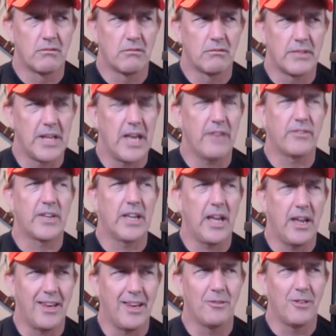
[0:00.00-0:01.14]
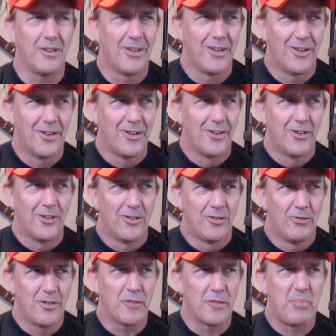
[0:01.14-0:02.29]
navigating
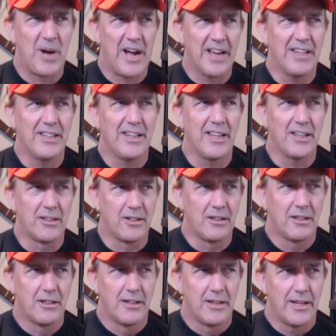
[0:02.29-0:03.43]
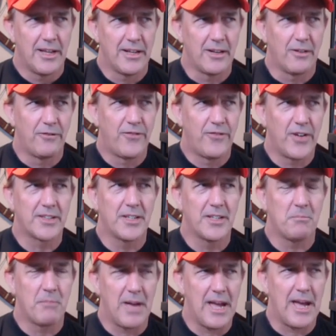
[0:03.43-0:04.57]
with a pine needle and a fucked
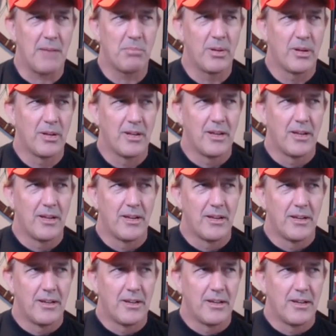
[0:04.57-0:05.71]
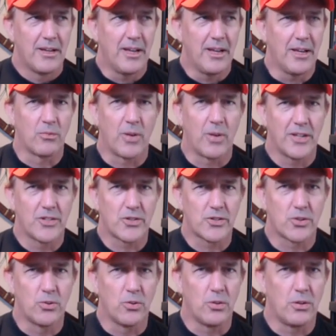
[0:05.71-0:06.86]
up map in Ranger
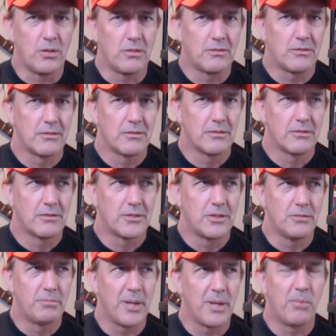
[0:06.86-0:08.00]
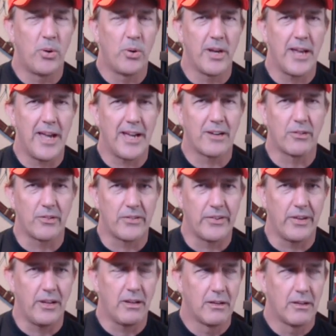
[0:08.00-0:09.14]
School to pinpoint accuracy,